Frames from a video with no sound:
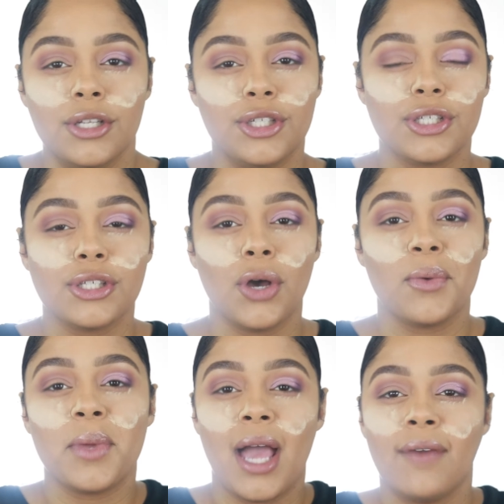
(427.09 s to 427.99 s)
just
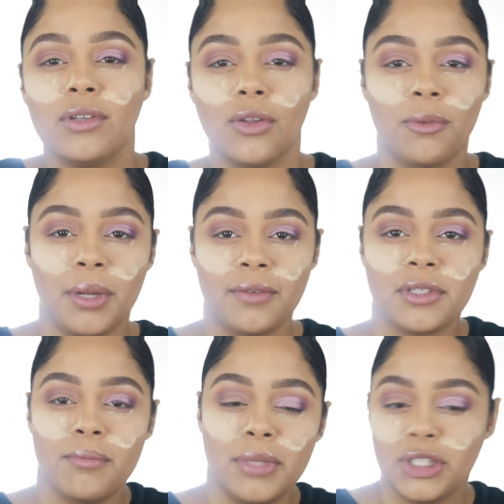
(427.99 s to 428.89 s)
so we have a little bit of
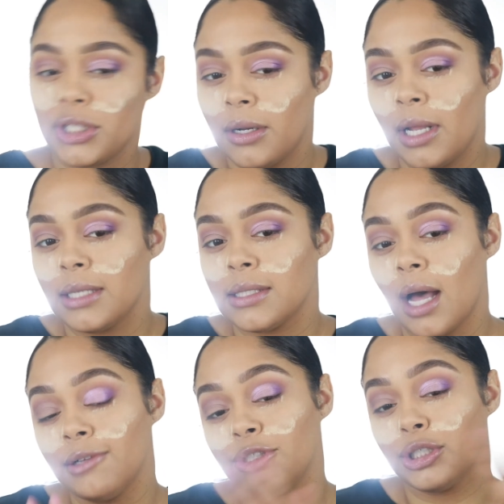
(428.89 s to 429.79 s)
dimension and it's
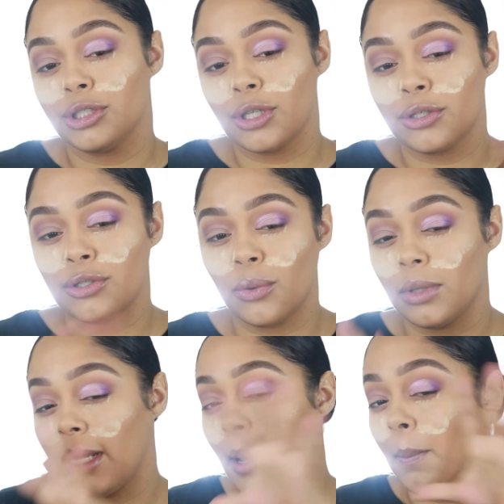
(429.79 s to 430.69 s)
not just
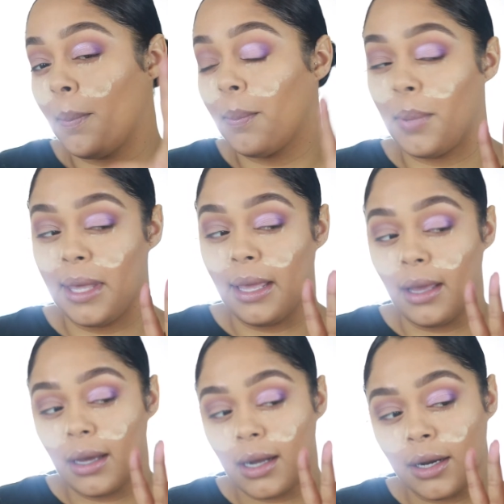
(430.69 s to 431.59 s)
solely
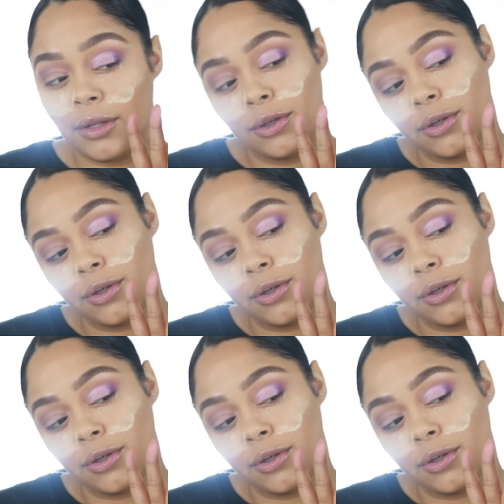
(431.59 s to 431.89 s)
pink cutting the